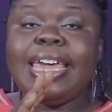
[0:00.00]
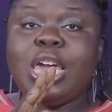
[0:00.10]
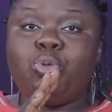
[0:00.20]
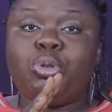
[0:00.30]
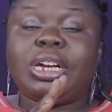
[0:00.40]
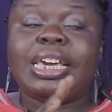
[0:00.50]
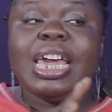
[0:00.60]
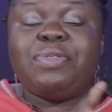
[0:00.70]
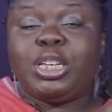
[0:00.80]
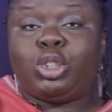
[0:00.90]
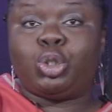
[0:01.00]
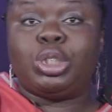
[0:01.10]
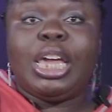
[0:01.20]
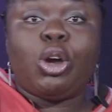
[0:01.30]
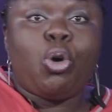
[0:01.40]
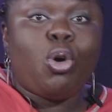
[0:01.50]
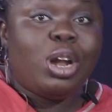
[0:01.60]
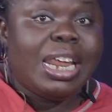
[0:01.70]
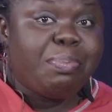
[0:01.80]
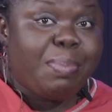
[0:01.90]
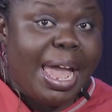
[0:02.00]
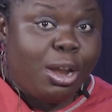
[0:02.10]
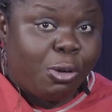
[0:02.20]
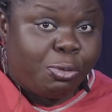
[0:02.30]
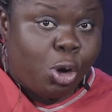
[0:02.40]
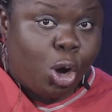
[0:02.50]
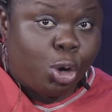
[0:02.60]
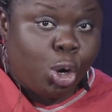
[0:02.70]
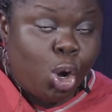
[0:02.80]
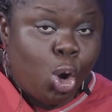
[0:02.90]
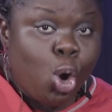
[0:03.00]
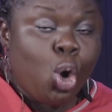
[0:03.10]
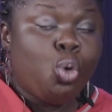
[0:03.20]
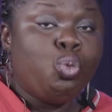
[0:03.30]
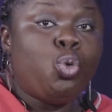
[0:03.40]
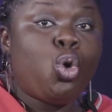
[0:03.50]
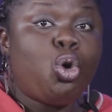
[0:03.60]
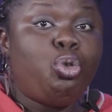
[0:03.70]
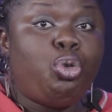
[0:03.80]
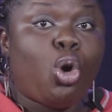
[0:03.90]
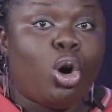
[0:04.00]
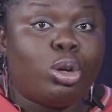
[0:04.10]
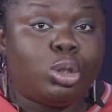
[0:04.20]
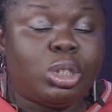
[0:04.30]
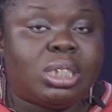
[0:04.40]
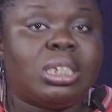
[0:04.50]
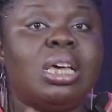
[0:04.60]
He would give it to the holy men of God who wrote